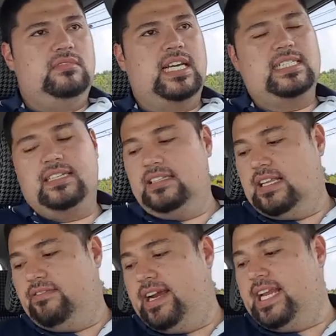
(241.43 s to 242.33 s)
like I said,
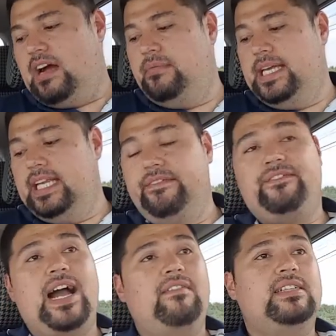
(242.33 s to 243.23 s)
right now I'm eating
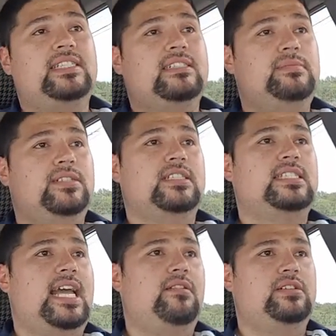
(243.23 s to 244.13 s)
5 to 6 meals a
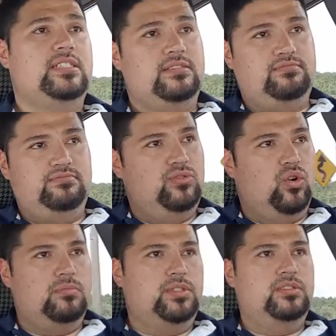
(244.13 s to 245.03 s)
day, which is
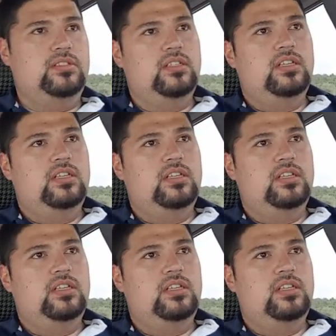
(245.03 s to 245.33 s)
normal.